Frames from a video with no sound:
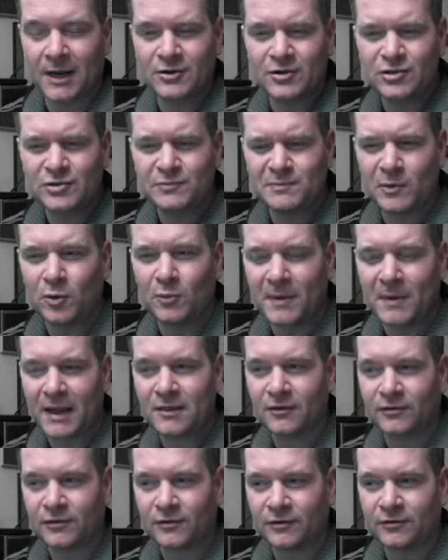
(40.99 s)
It just will
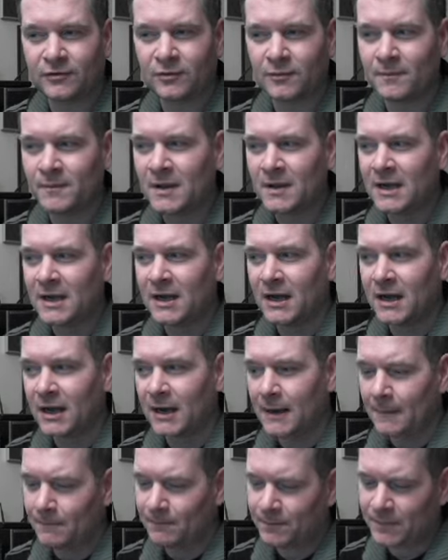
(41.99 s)
make the system
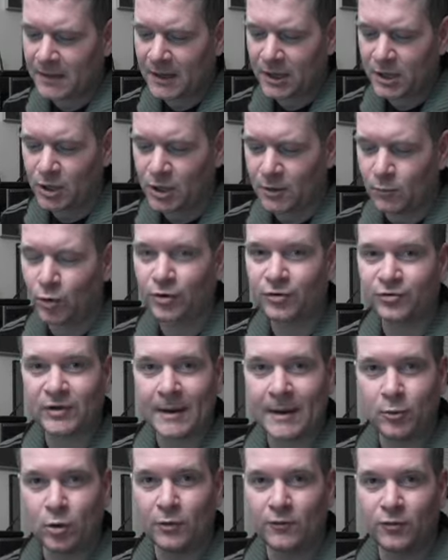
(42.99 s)
um, you know more
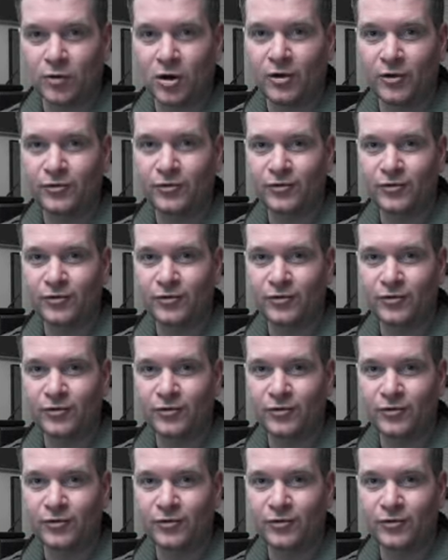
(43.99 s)
stable overall.